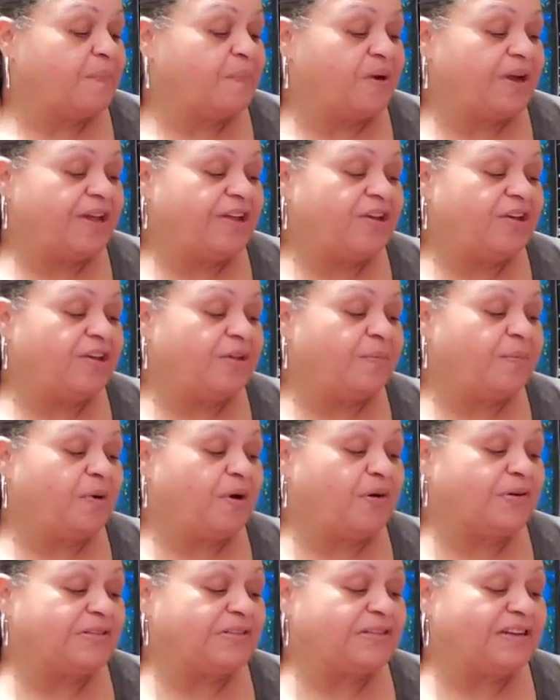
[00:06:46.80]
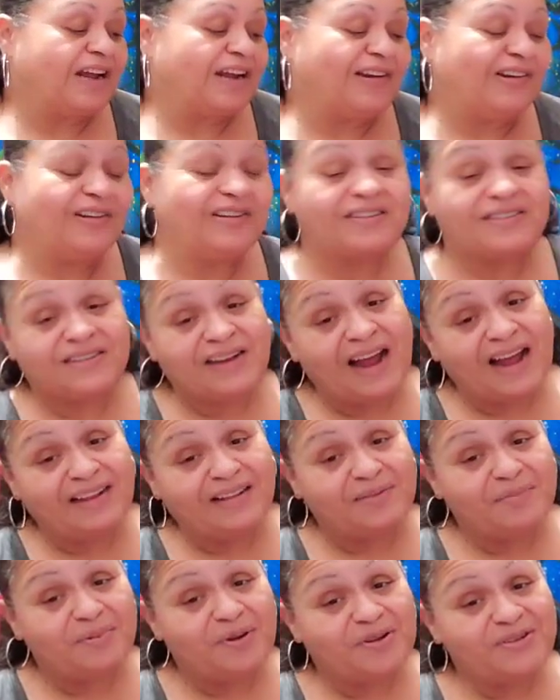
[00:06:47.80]
bring you the person that looks
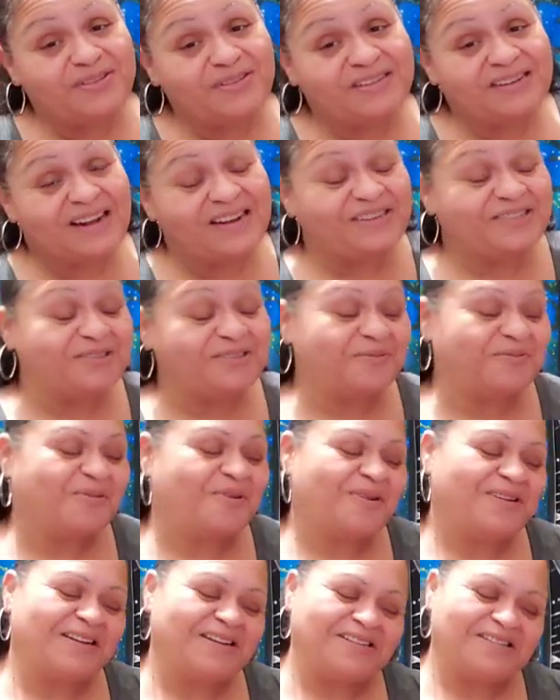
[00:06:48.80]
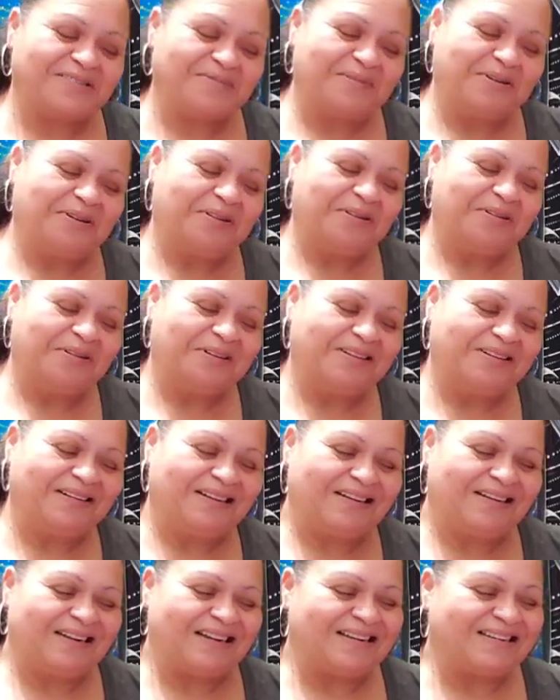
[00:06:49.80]
like the person that you want. They smell
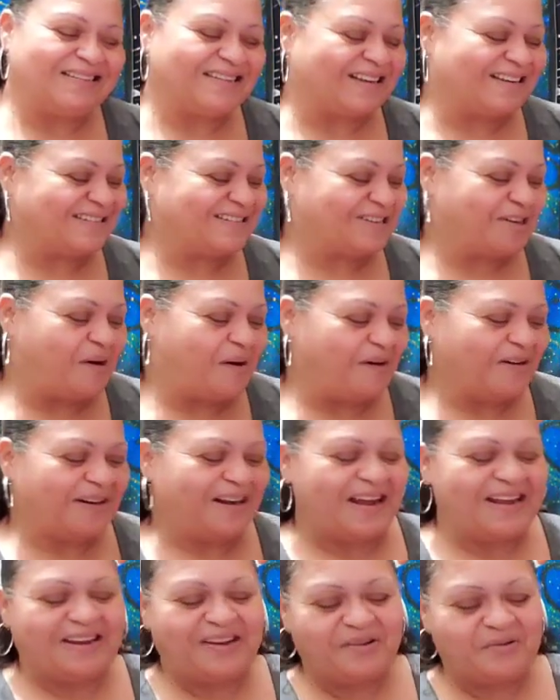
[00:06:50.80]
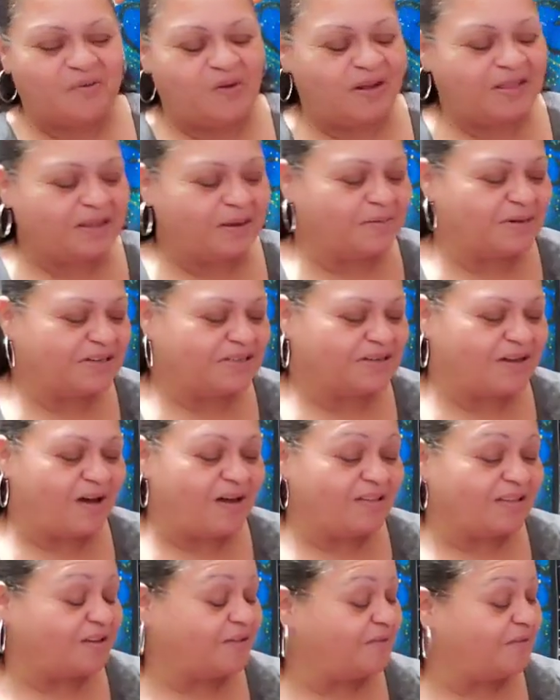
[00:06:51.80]
good. They, they talk like you want them to
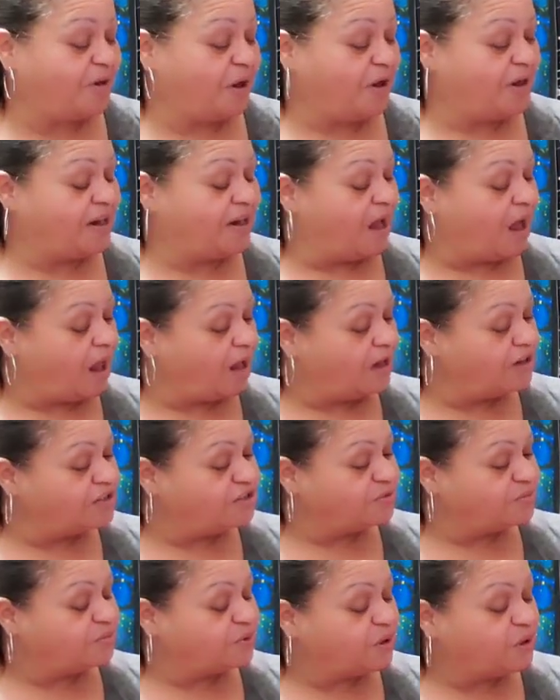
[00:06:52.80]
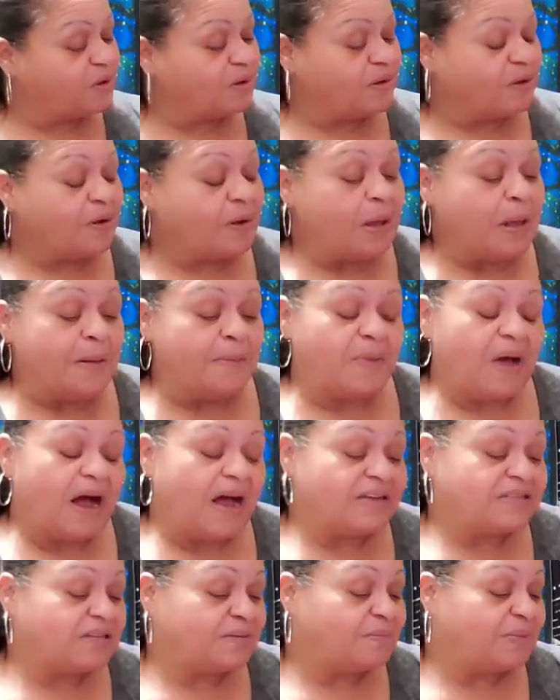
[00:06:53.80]
talk. They're very knowledgeable,
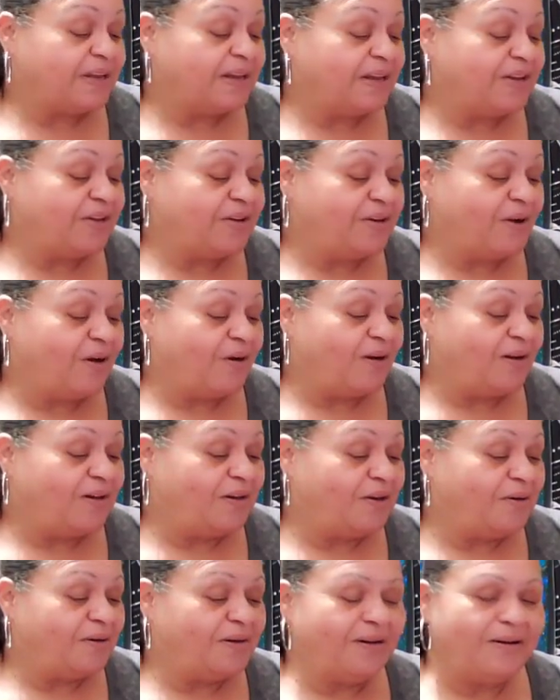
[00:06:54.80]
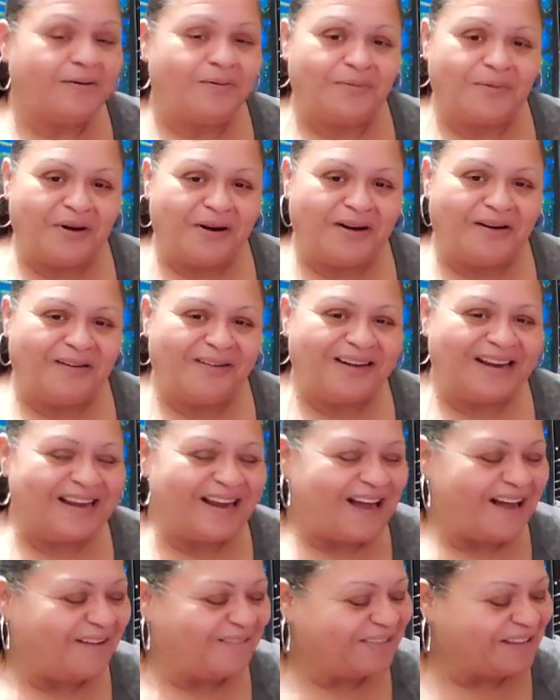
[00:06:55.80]
possibly, you know, a little, little
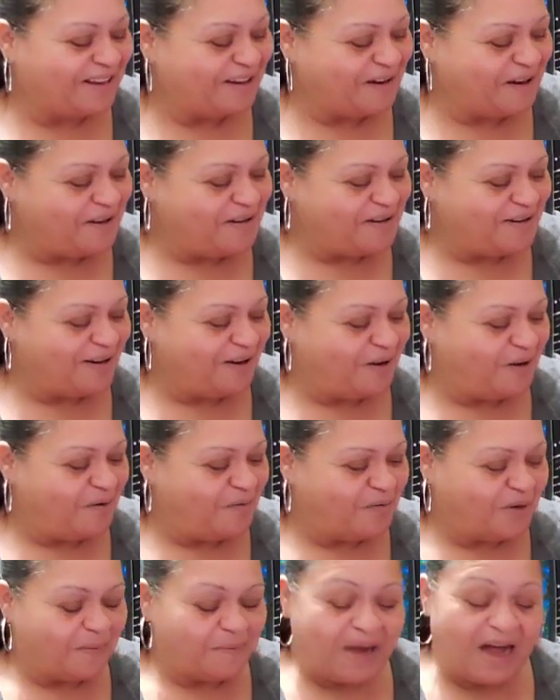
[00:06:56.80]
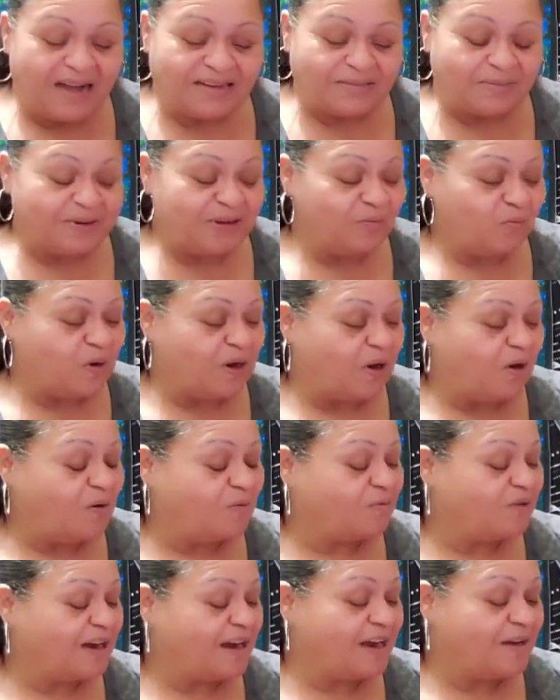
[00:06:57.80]
worldly out there, you know, possibly
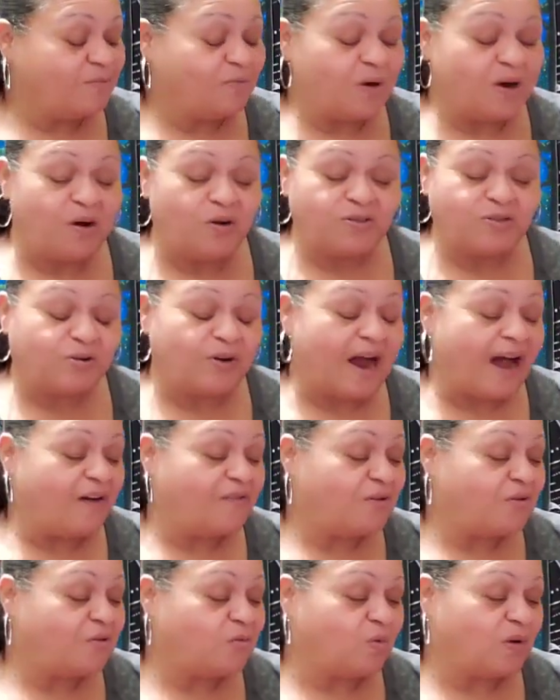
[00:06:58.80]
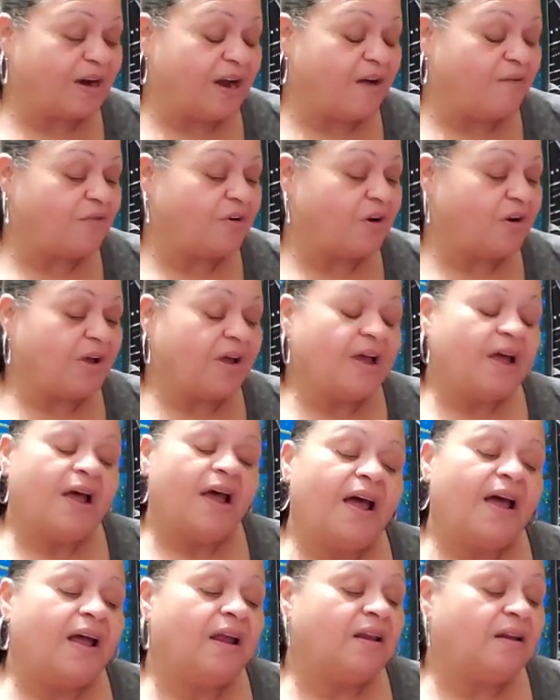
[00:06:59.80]
well-read, well-traveled, whatever.
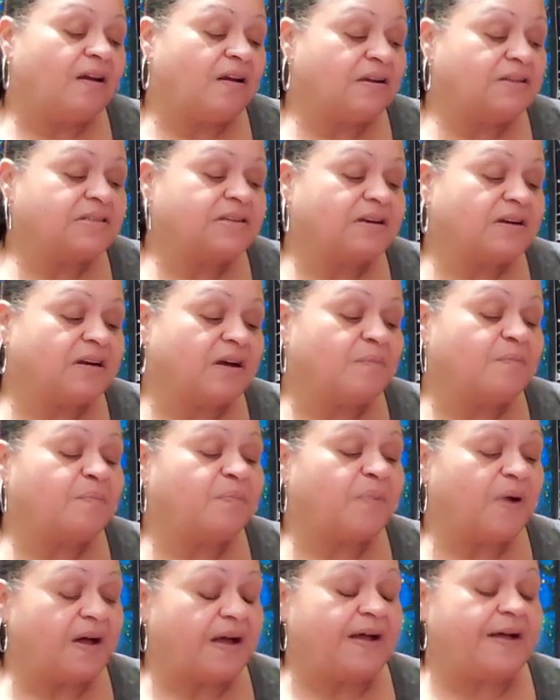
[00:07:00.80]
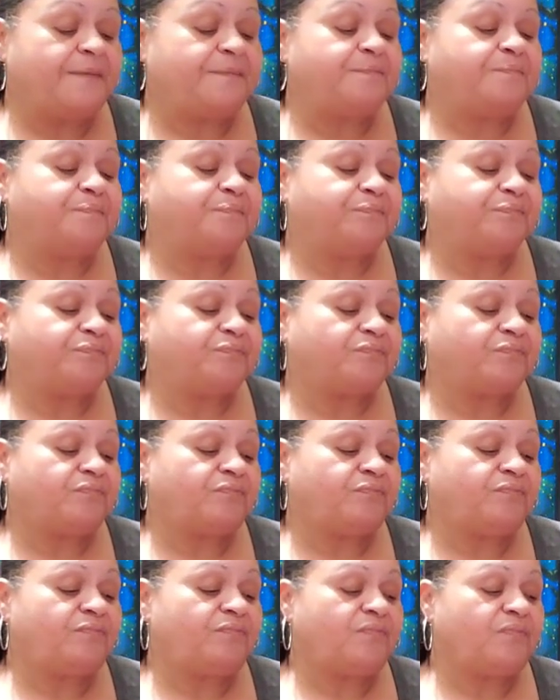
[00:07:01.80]
It looks good, but
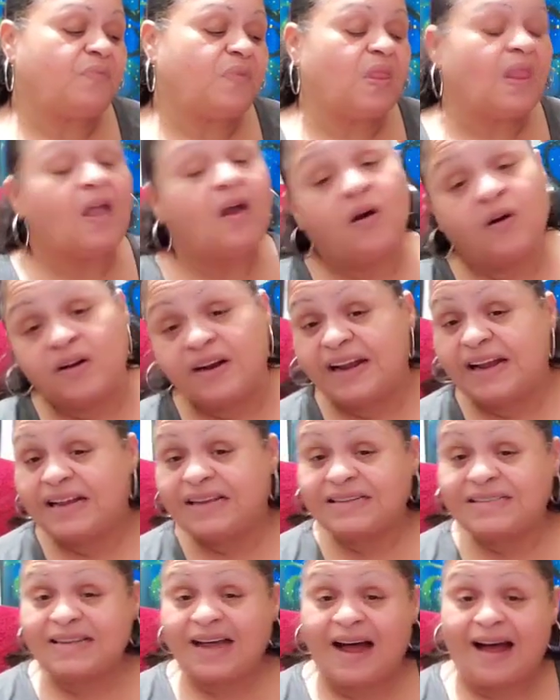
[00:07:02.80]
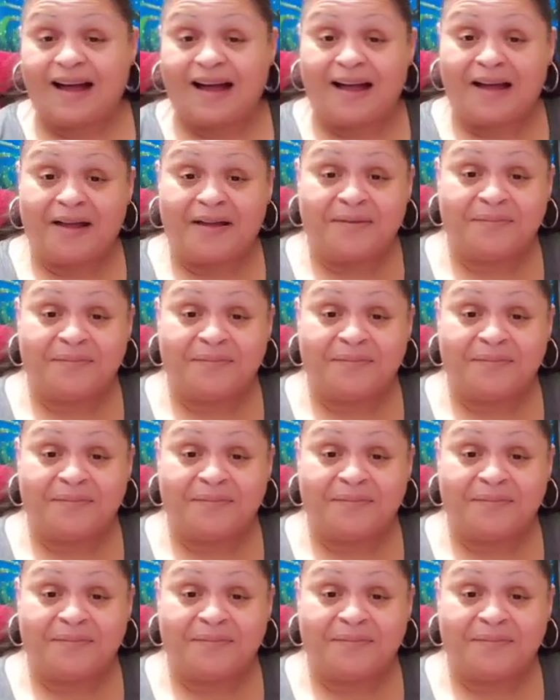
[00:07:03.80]
on the inside,